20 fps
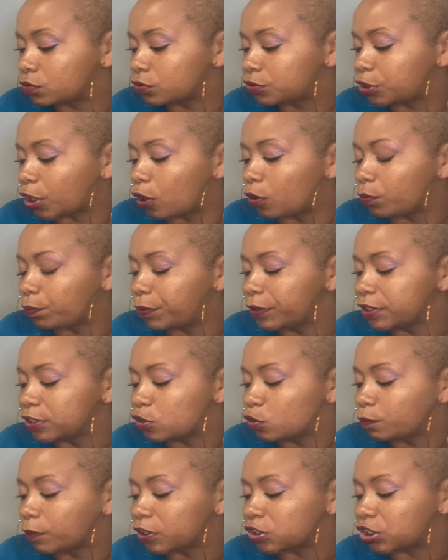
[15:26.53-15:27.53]
don't put
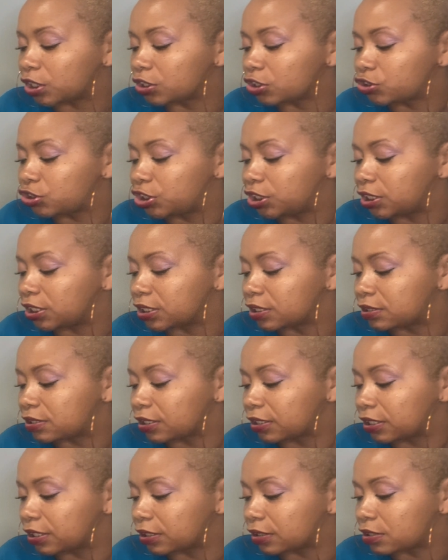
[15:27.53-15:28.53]
too much energy
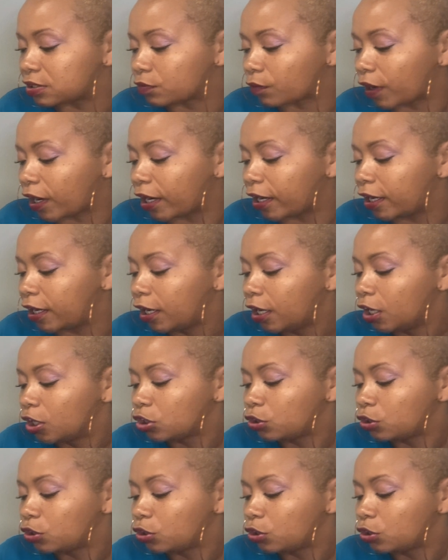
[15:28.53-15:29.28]
into this, right?